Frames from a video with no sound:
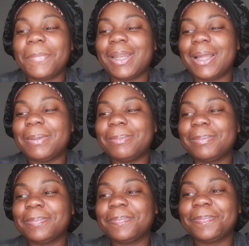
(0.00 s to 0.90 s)
but
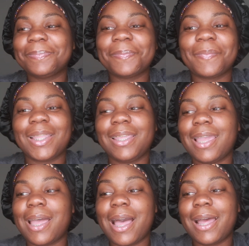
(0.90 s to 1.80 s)
um
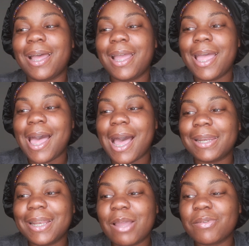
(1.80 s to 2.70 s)
yeah I
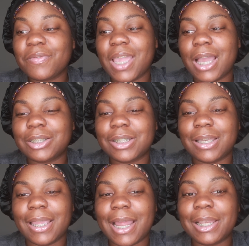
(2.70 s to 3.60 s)
I didn't have a
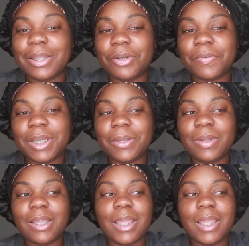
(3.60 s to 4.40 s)
reaction like I literally